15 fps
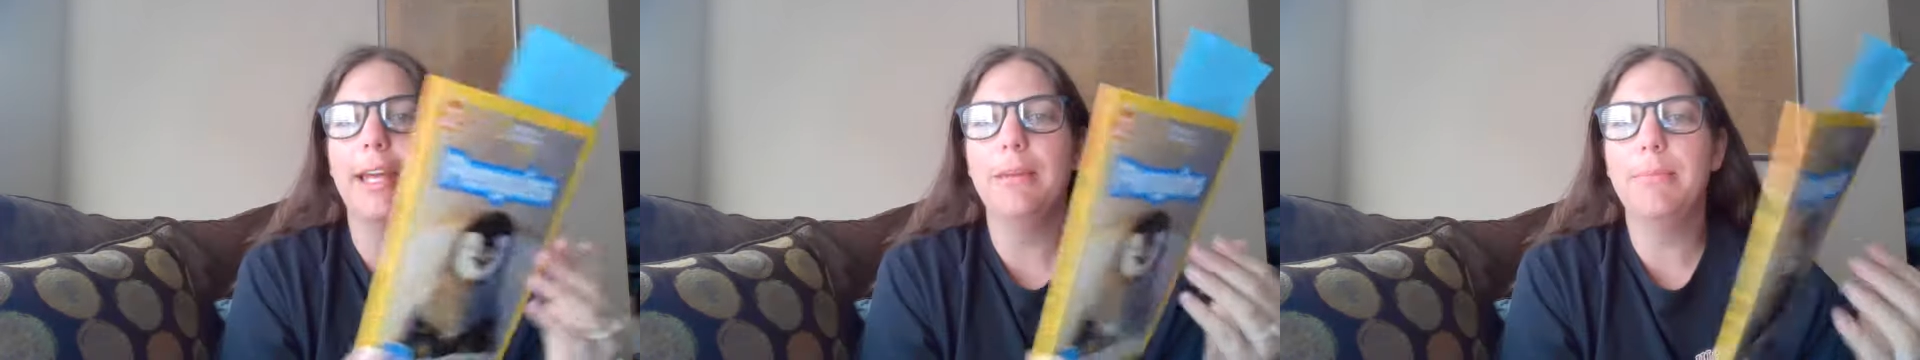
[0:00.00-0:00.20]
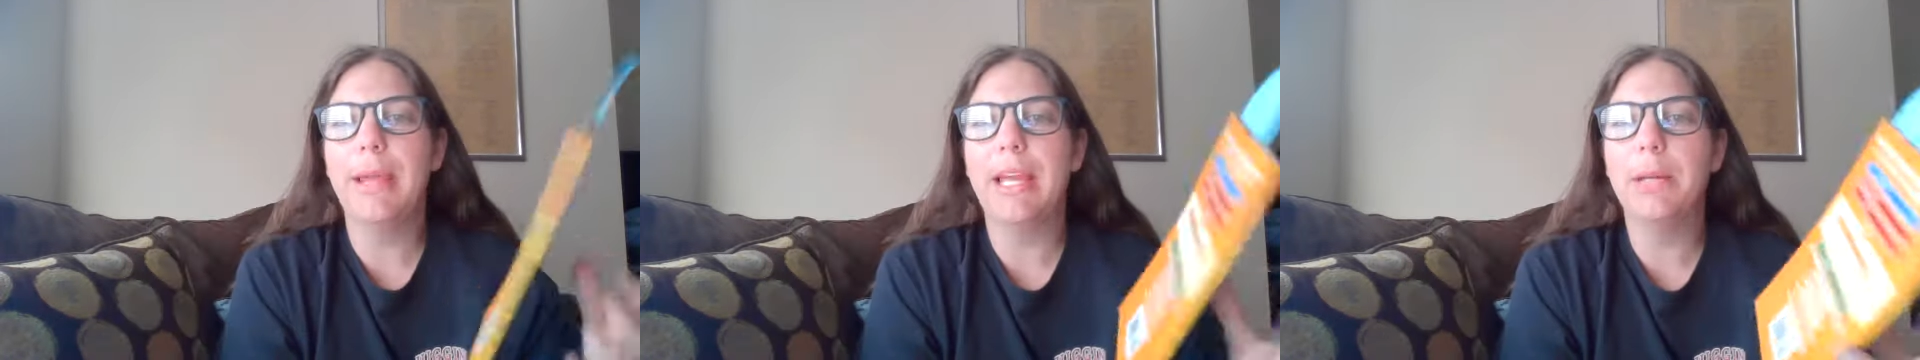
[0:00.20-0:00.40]

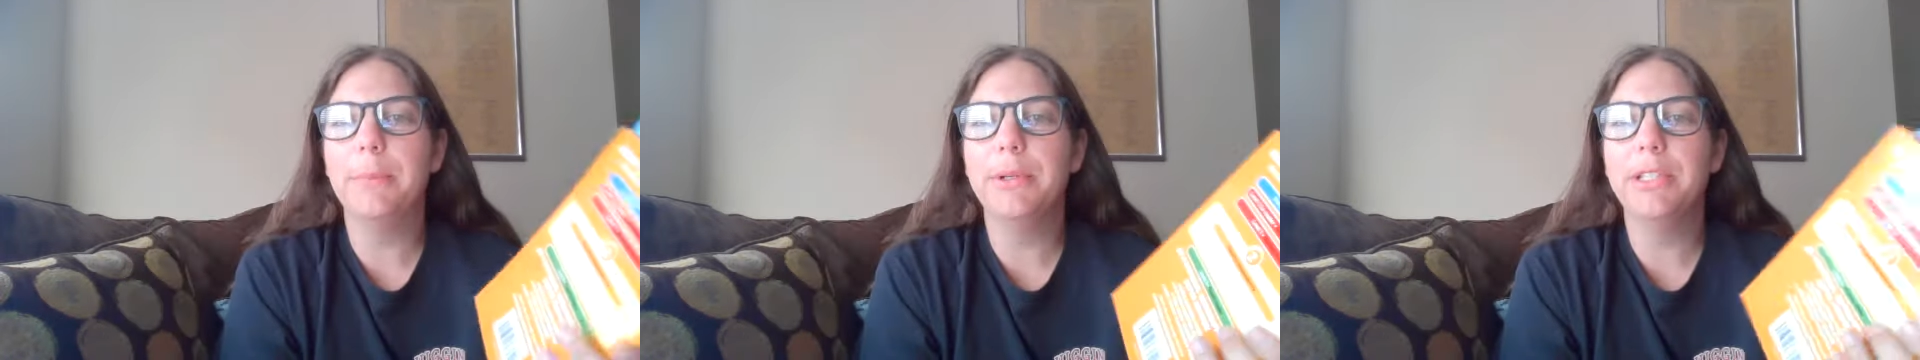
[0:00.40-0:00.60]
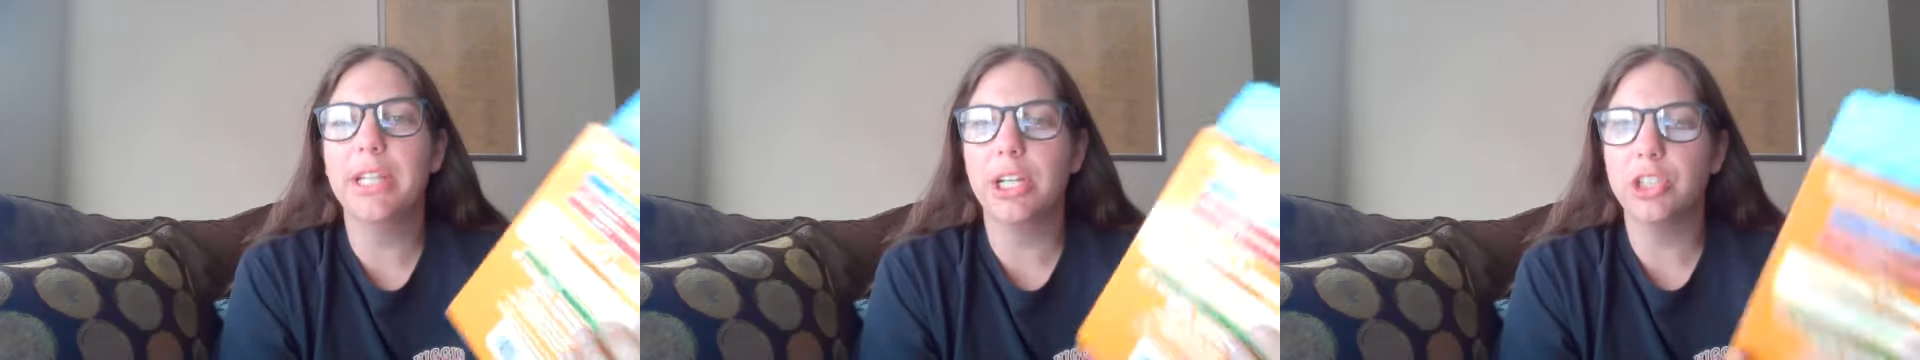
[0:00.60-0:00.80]
and make a
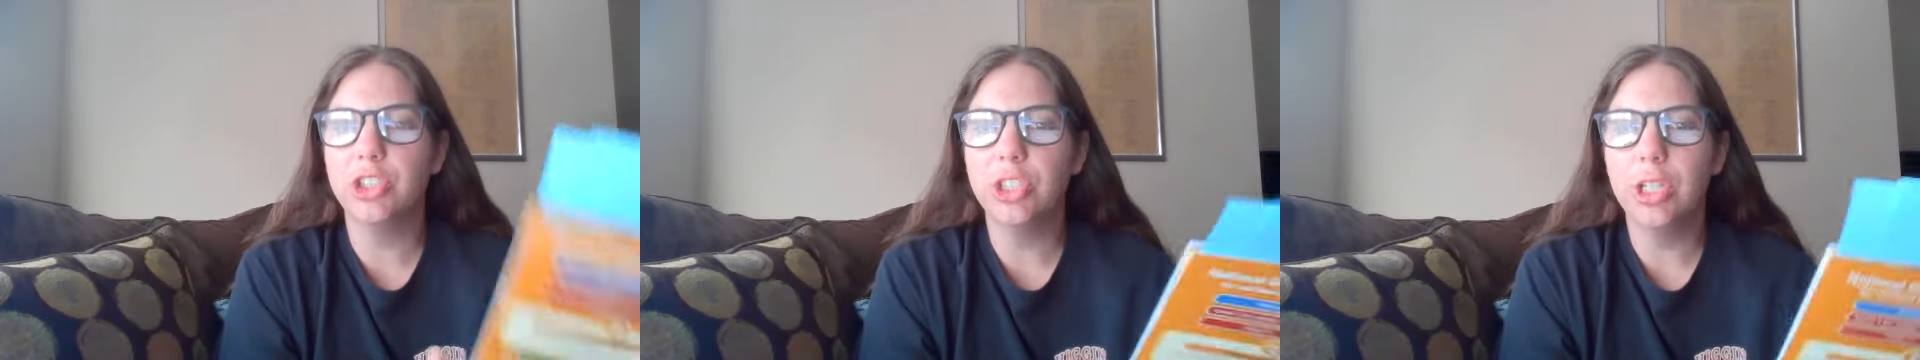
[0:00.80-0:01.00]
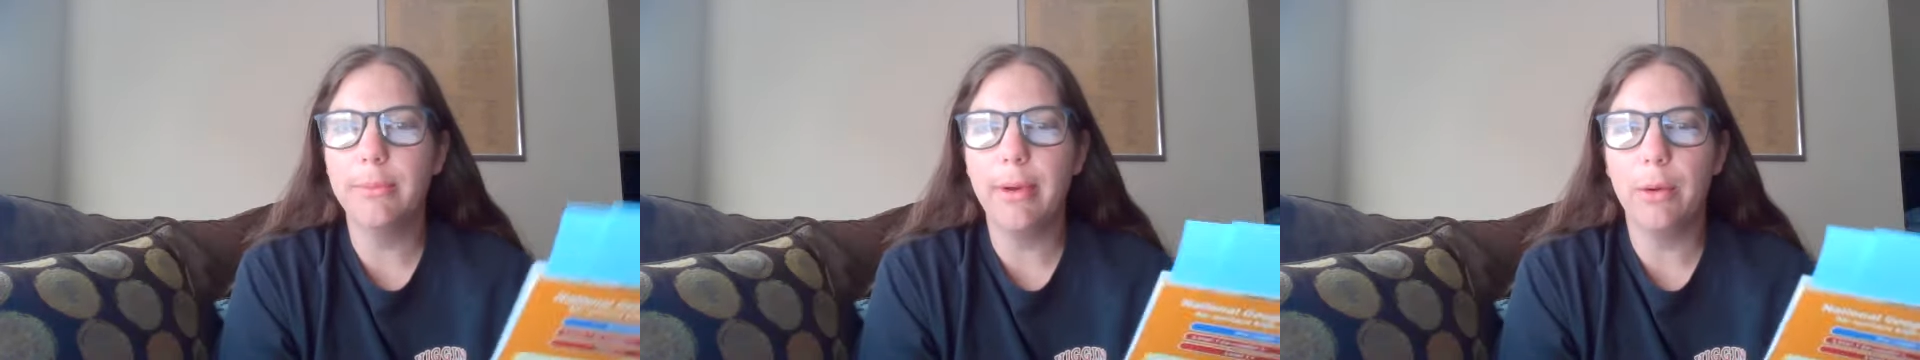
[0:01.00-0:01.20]

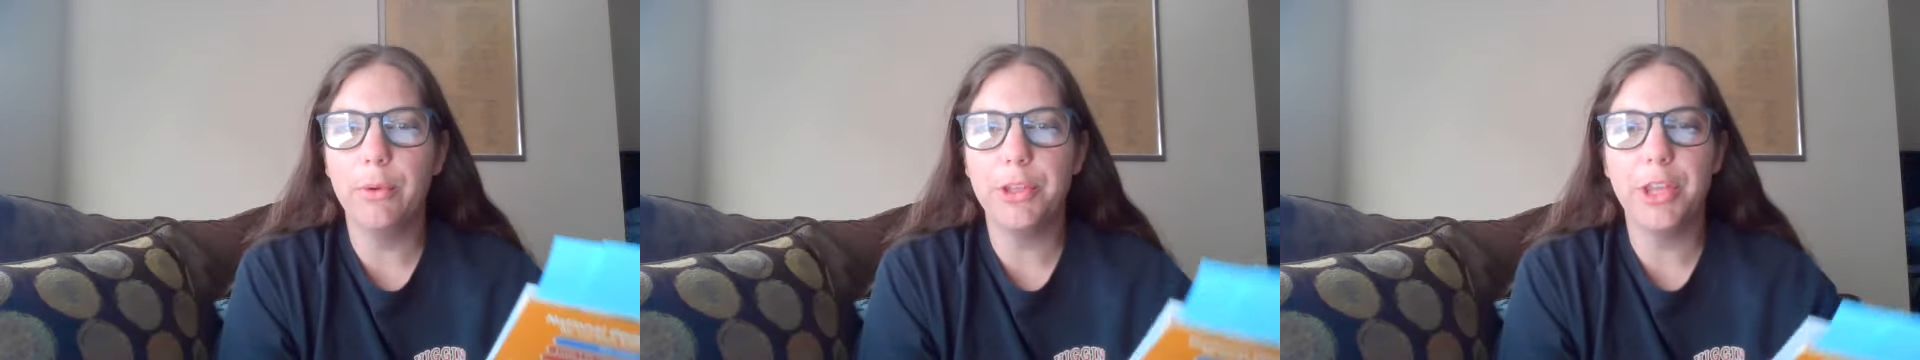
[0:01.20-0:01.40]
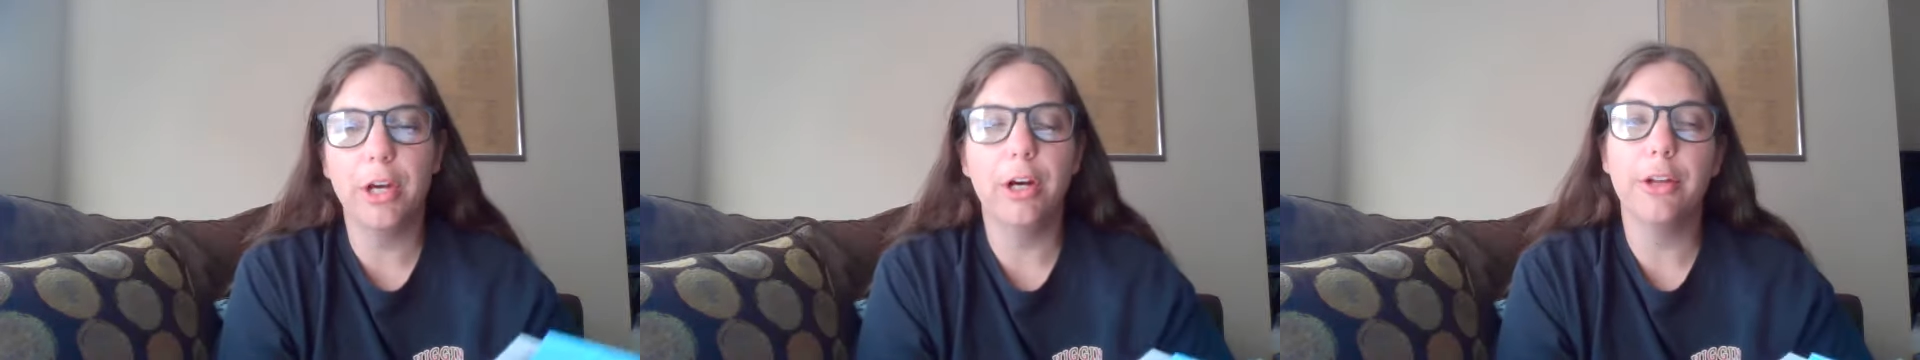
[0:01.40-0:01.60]
prediction about
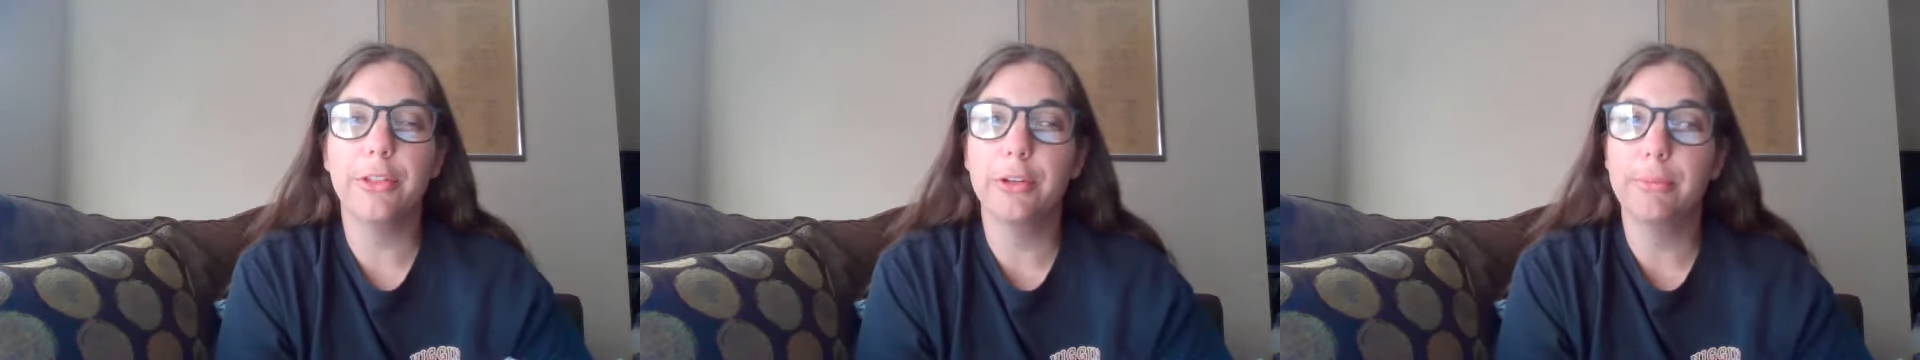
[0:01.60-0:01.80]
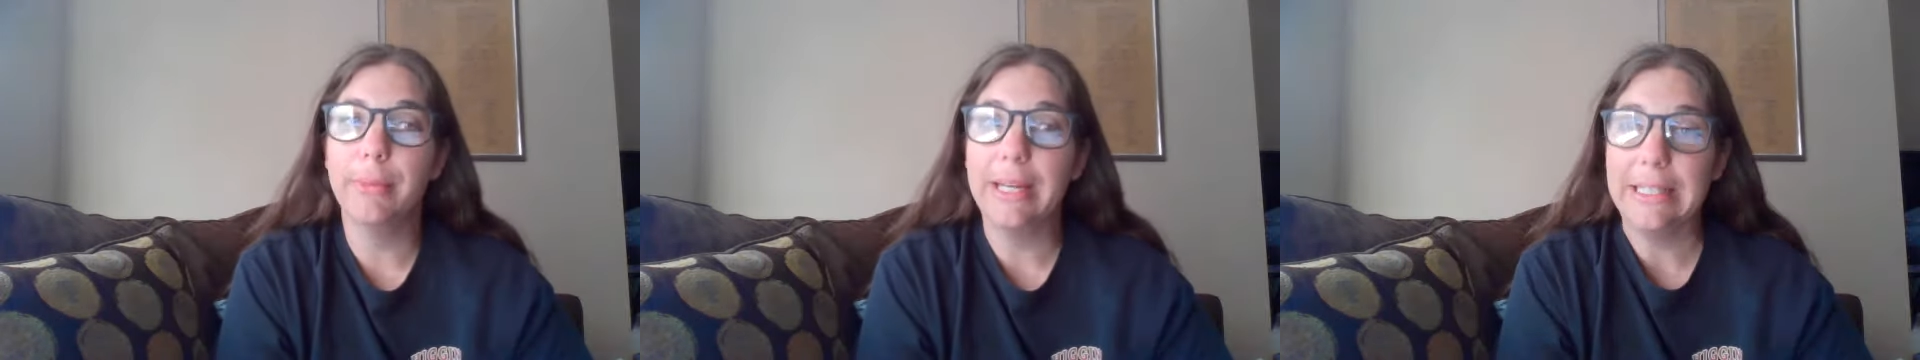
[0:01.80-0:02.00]
what the
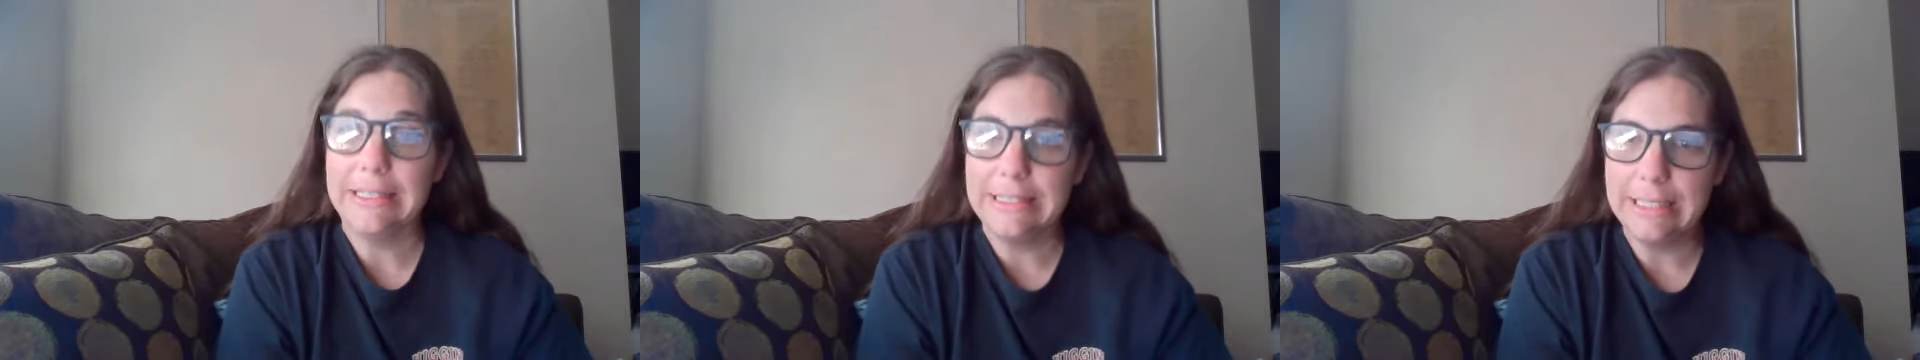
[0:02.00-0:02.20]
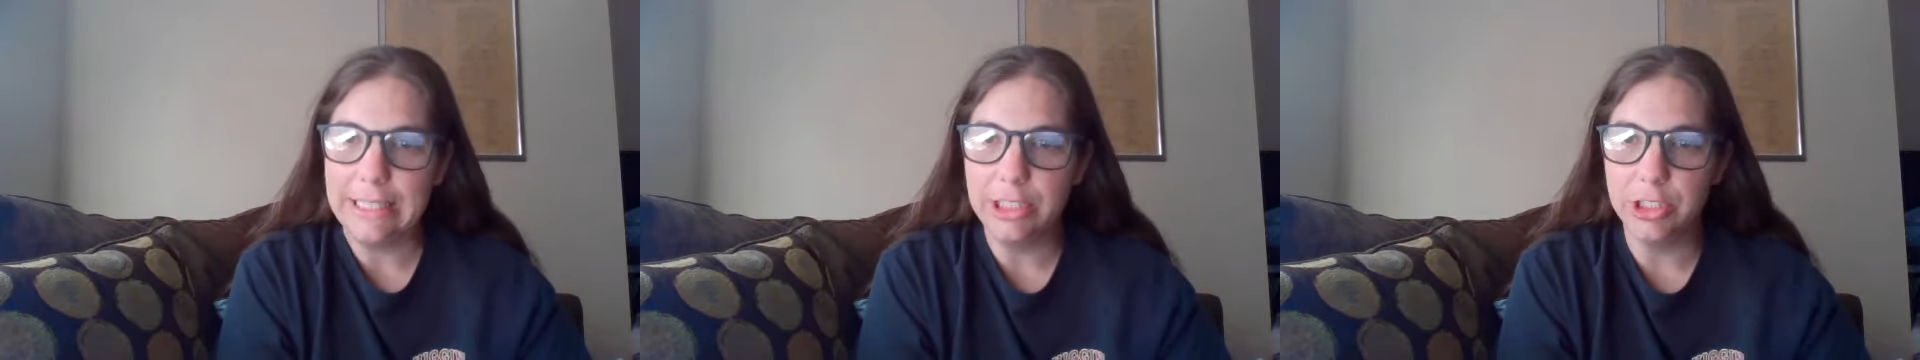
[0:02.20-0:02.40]
author
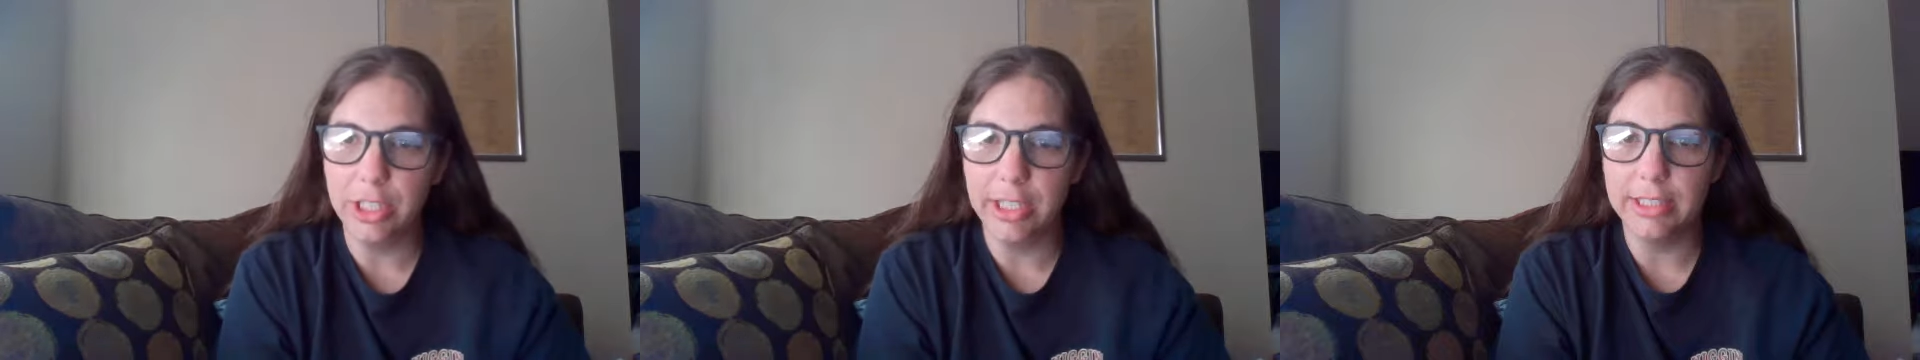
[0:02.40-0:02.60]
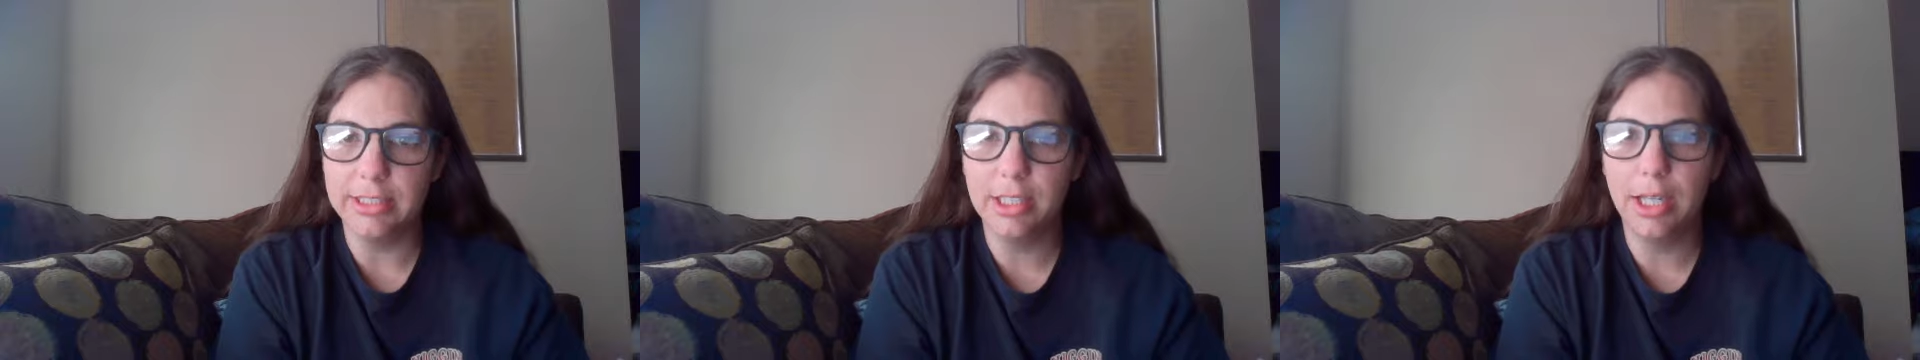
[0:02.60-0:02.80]
might teach
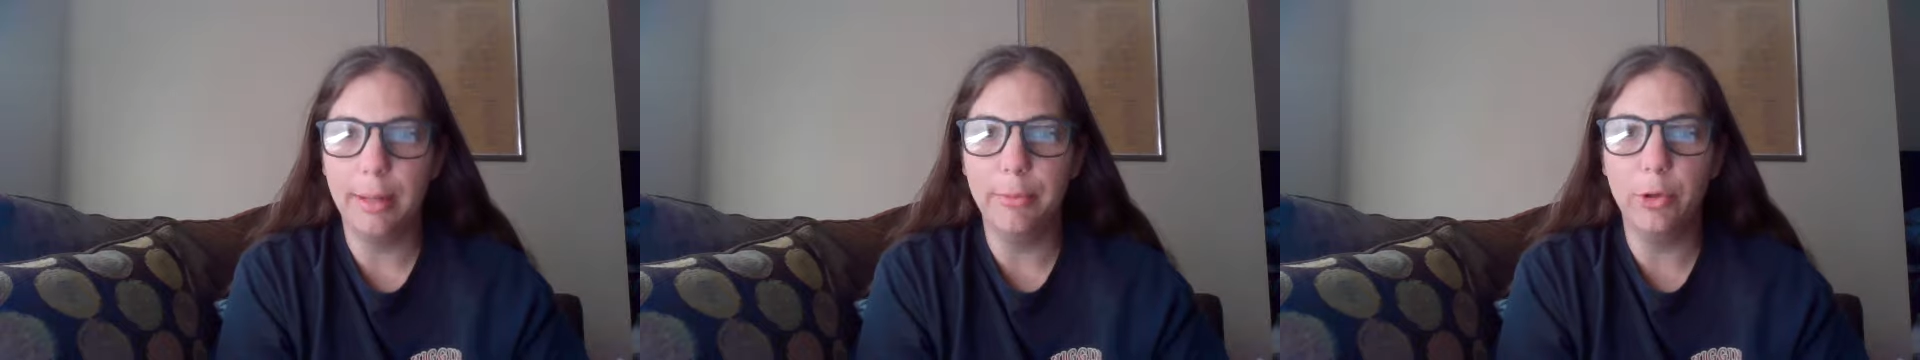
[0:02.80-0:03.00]
us.